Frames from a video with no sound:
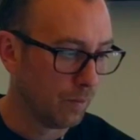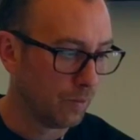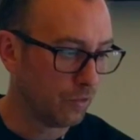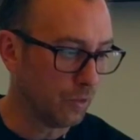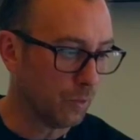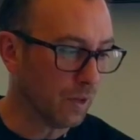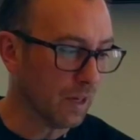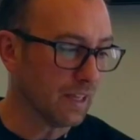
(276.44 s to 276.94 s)

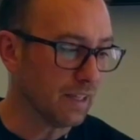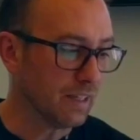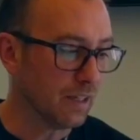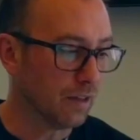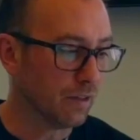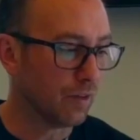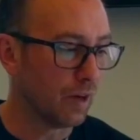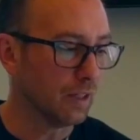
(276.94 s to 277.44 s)
See, when I
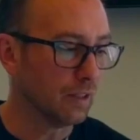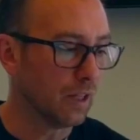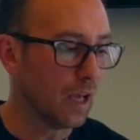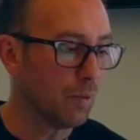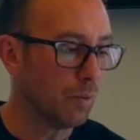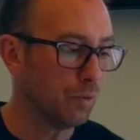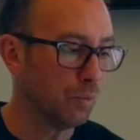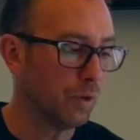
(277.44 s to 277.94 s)
give, I
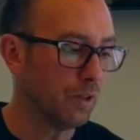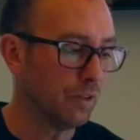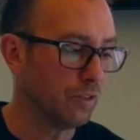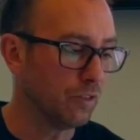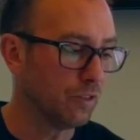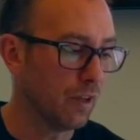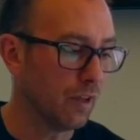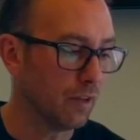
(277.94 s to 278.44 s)
align with what He
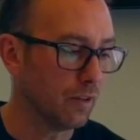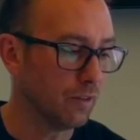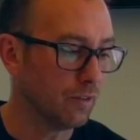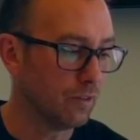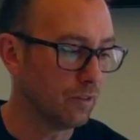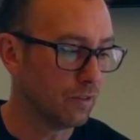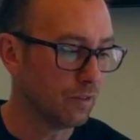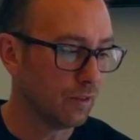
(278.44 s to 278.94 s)

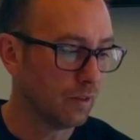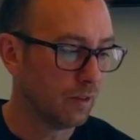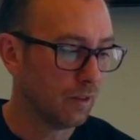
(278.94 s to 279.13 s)
says,